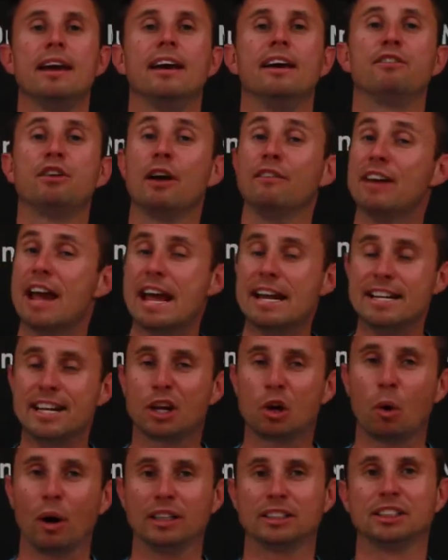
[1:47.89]
If you have
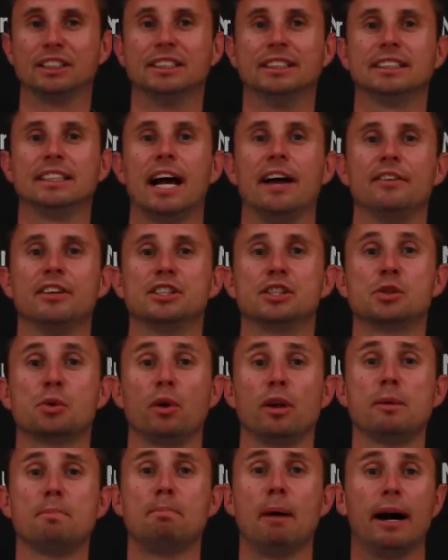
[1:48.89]
any questions on the
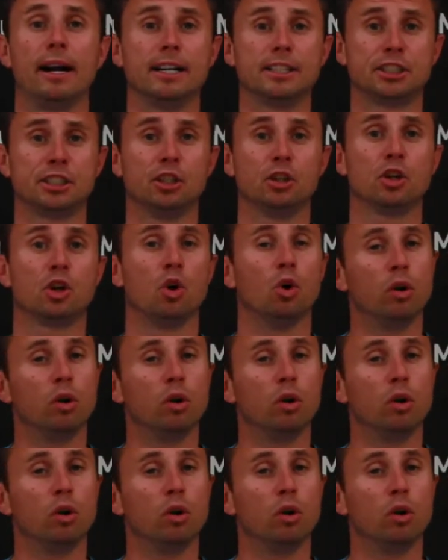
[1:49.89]
Storelli BodyShield